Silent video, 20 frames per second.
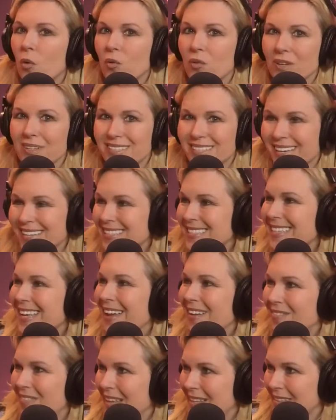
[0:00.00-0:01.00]
does
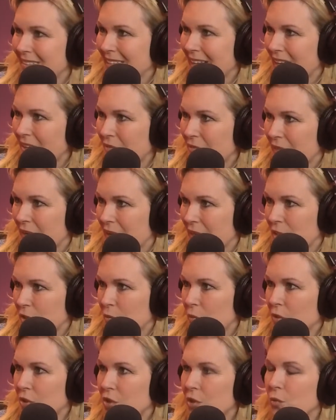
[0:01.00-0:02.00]
have that side effect
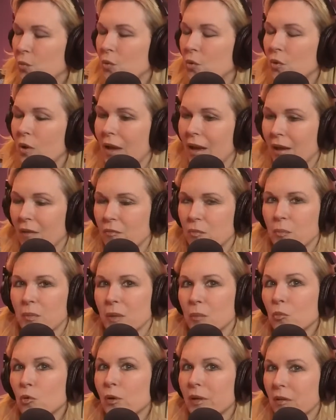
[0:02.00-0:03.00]
where you will have
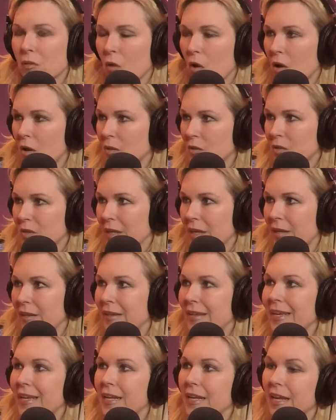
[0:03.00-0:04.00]
memory loss. And
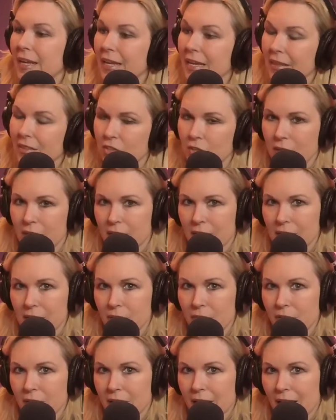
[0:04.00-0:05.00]
it
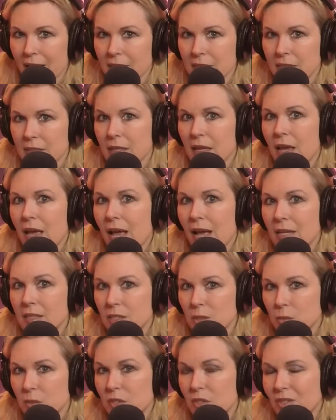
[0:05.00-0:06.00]
even has had
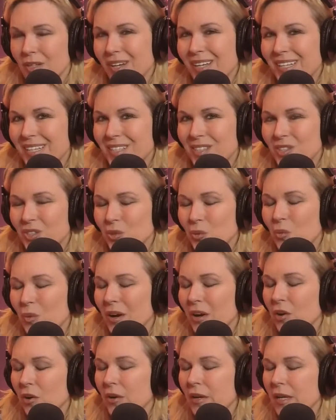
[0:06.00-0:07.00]
some studies to
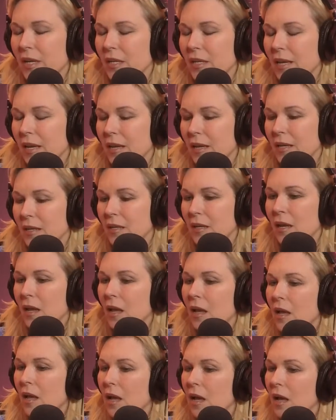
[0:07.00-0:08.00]
where it
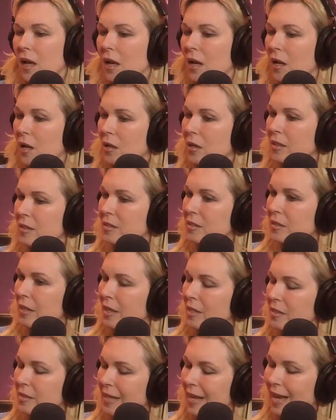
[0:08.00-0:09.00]

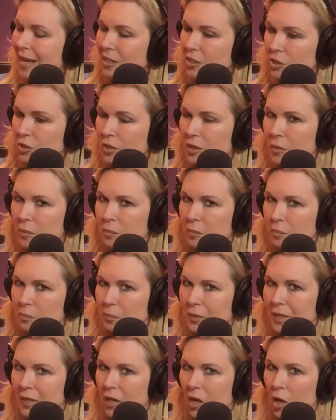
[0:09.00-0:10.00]
has actually
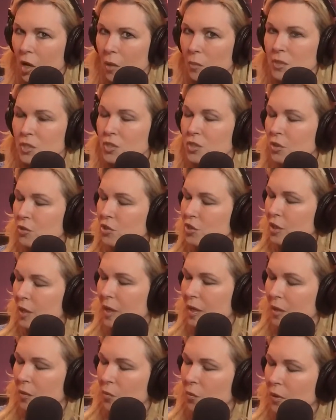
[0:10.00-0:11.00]
become
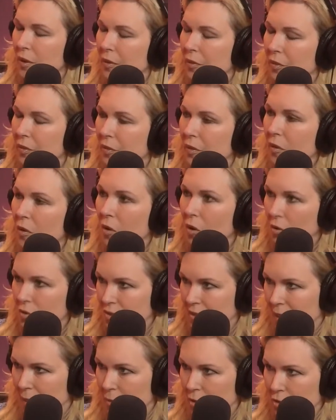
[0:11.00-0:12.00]
associated with
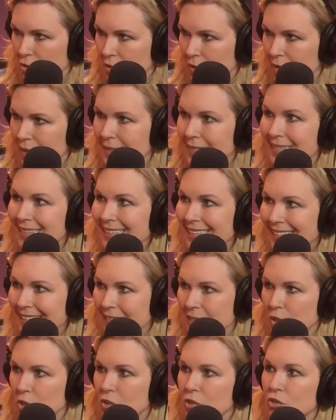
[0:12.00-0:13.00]
Alzheimer's. It's
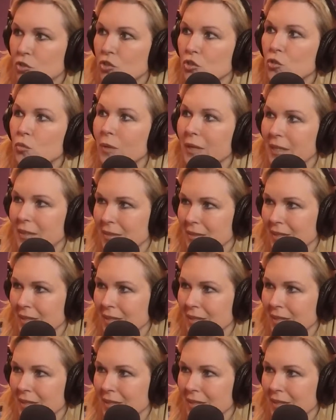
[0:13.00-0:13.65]
linked to it.